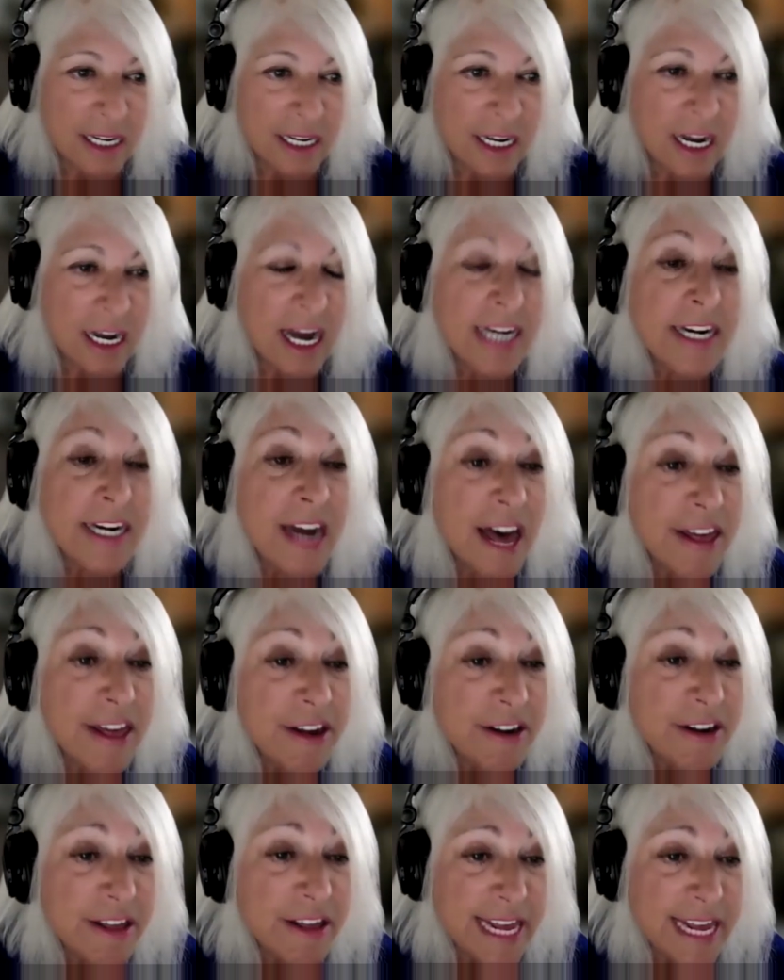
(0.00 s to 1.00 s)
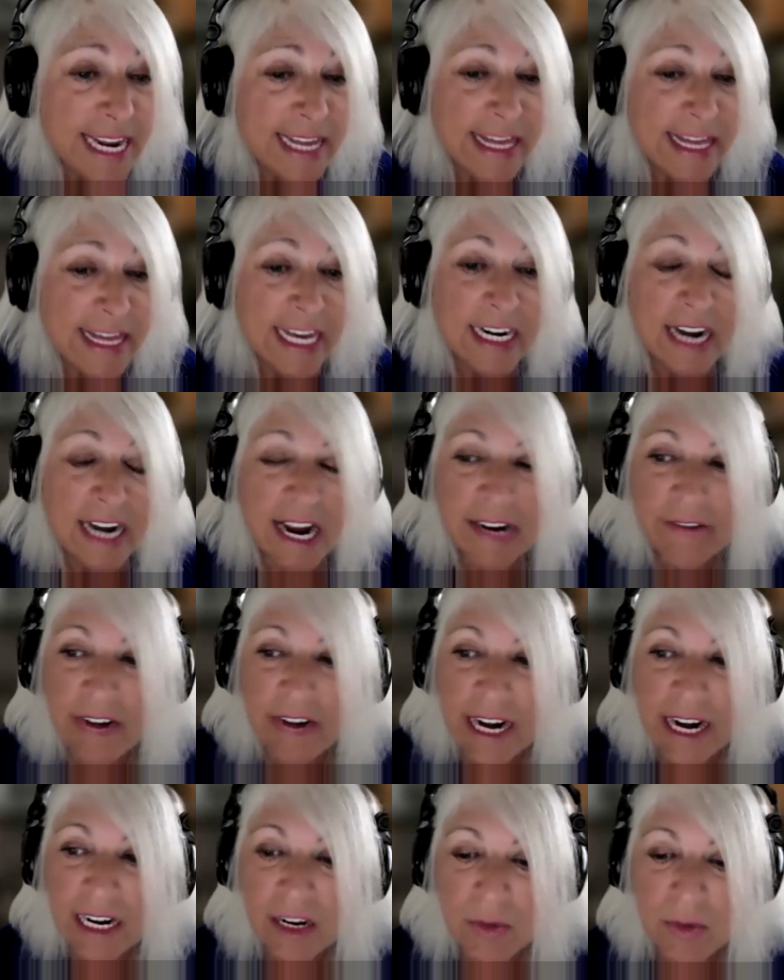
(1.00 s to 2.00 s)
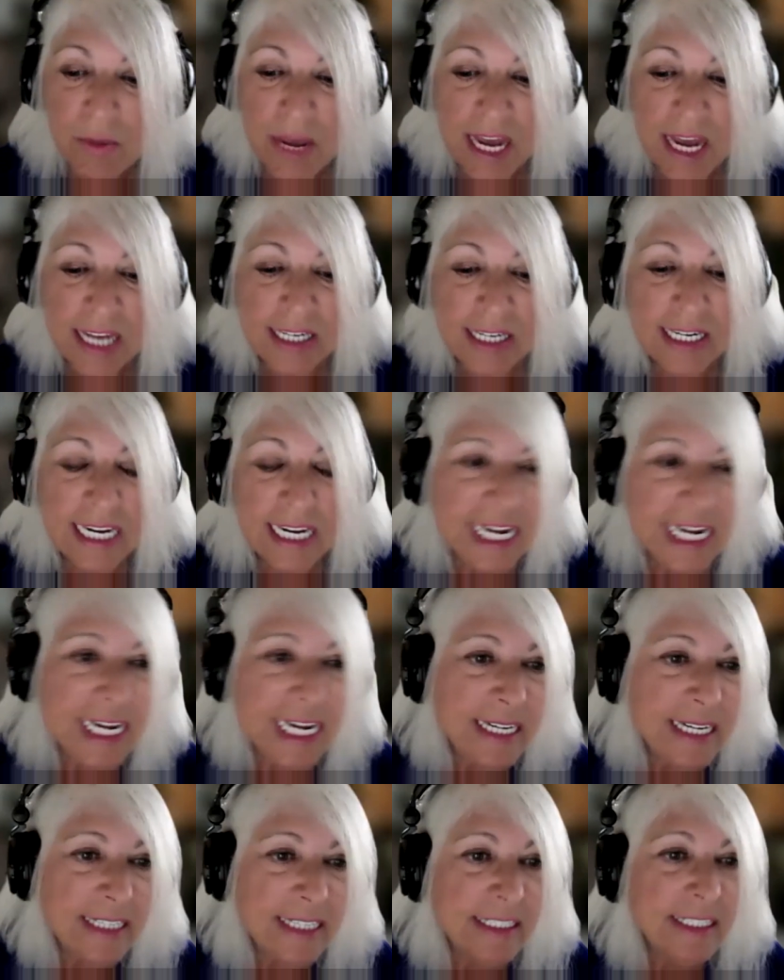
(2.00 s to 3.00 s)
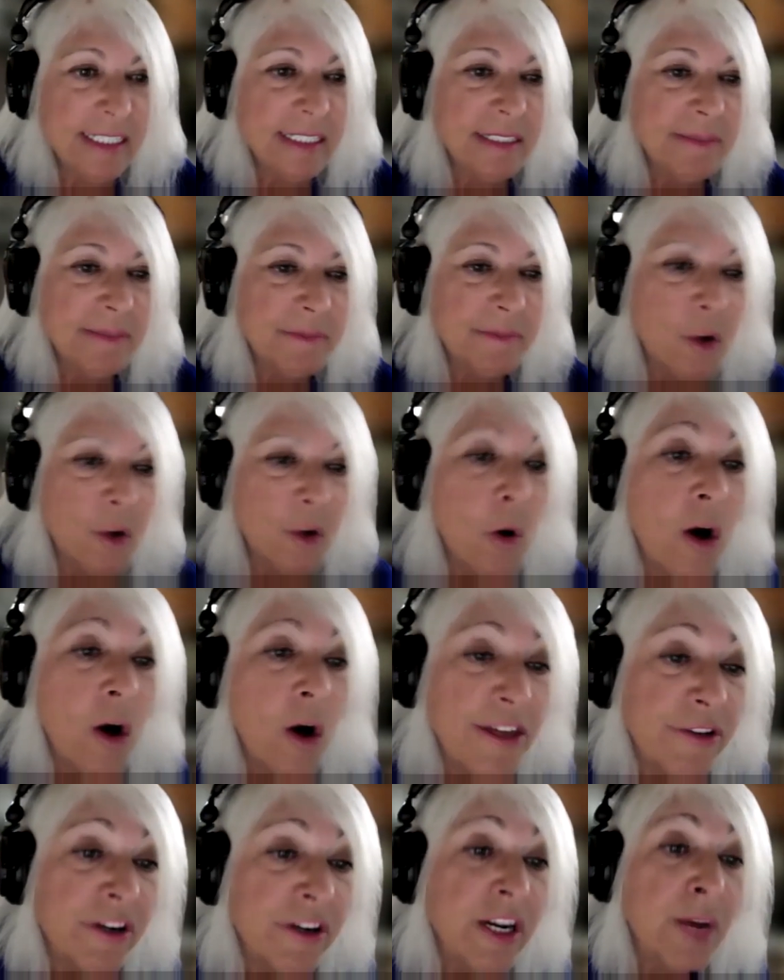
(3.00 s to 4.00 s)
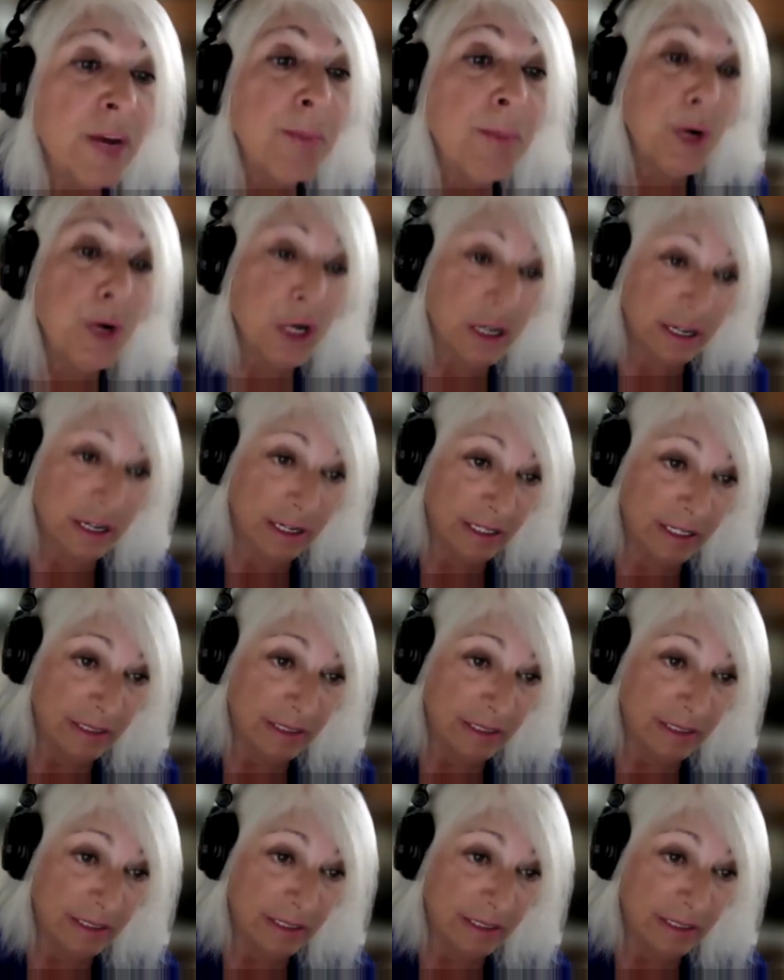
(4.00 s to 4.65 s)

Another thing that I recommend is authoring a book.